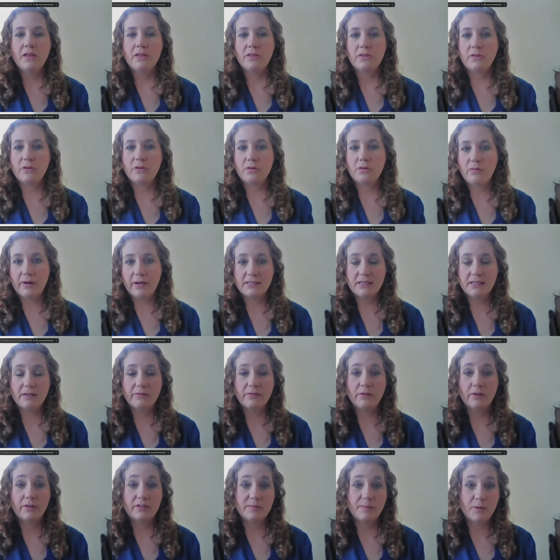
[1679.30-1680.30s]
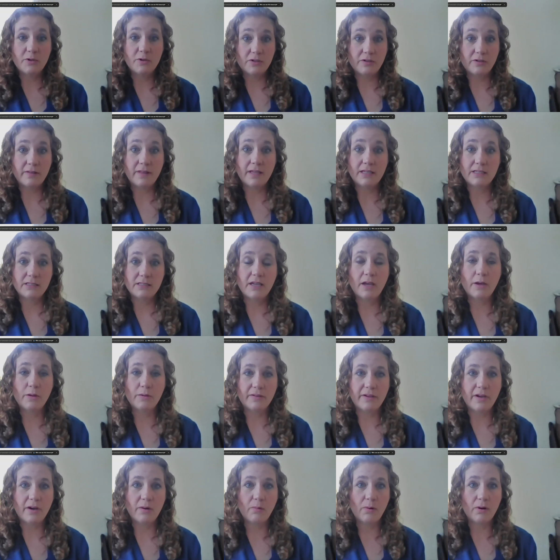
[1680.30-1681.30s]
the greatest level of exposure, and that's
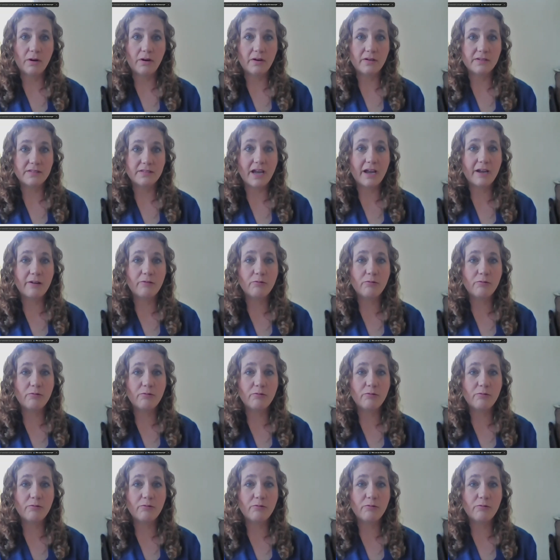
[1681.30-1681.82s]
healthcare workers. I